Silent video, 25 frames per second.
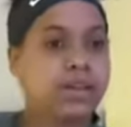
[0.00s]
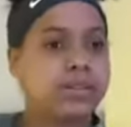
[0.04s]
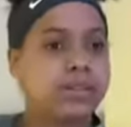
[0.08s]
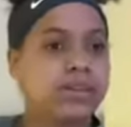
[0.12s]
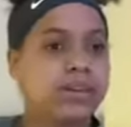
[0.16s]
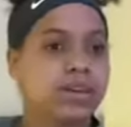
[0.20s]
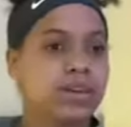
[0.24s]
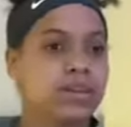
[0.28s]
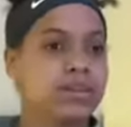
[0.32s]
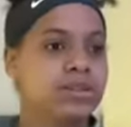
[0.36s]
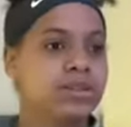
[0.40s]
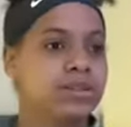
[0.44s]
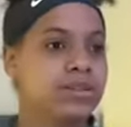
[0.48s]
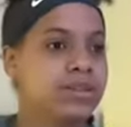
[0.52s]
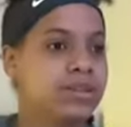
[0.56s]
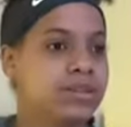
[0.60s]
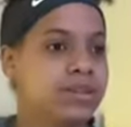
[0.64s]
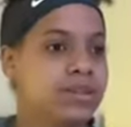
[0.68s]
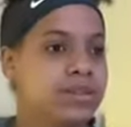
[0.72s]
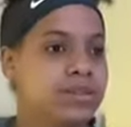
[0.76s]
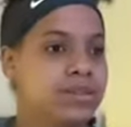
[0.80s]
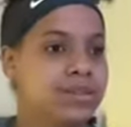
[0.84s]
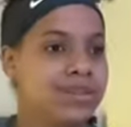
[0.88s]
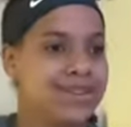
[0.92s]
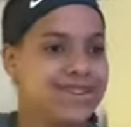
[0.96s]
Still,
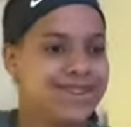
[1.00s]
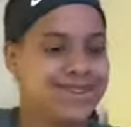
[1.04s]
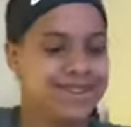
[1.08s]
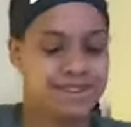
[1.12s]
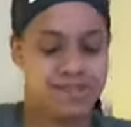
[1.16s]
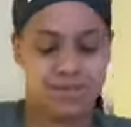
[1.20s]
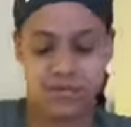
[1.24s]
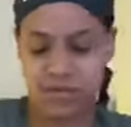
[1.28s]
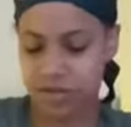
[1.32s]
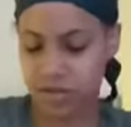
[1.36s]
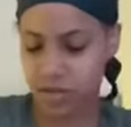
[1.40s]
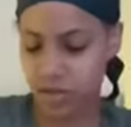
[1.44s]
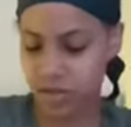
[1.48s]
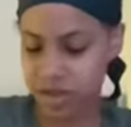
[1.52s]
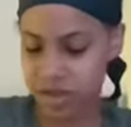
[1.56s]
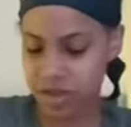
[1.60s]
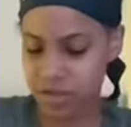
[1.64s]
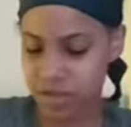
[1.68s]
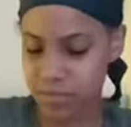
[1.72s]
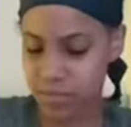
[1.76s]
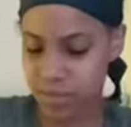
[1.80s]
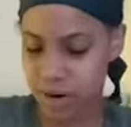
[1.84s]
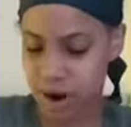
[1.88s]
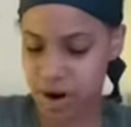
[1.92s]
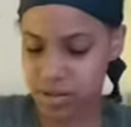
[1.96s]
with all these
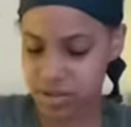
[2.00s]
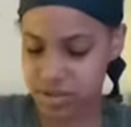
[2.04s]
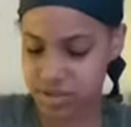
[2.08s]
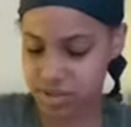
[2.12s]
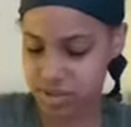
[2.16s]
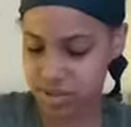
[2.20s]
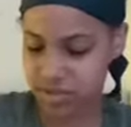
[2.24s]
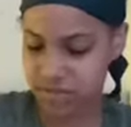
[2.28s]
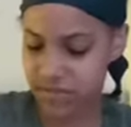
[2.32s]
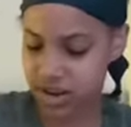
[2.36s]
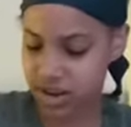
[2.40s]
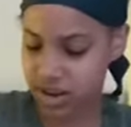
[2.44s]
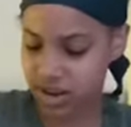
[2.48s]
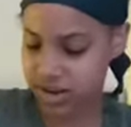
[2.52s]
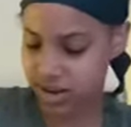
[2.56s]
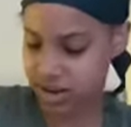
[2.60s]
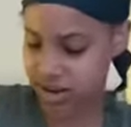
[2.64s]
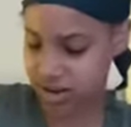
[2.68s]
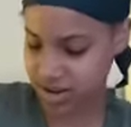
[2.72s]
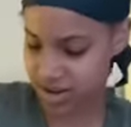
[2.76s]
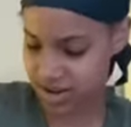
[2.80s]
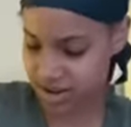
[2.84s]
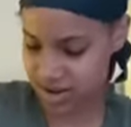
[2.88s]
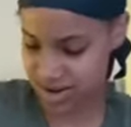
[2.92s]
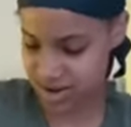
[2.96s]
unboxings I've done
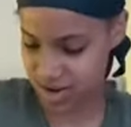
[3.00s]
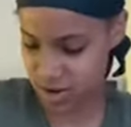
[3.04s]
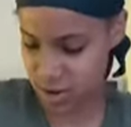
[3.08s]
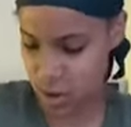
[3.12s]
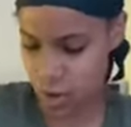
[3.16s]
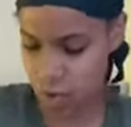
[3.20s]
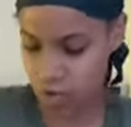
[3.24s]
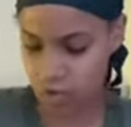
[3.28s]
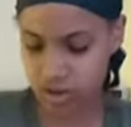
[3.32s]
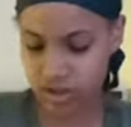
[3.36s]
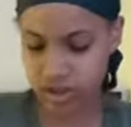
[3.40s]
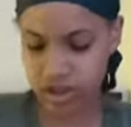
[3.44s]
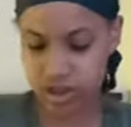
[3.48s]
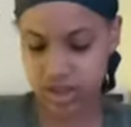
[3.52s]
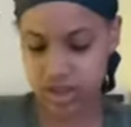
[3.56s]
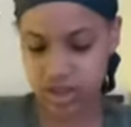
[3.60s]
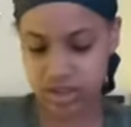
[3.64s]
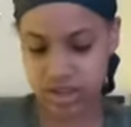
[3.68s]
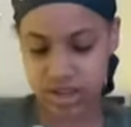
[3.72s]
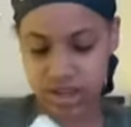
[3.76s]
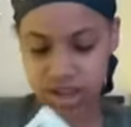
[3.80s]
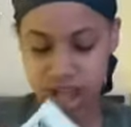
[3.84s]
over the,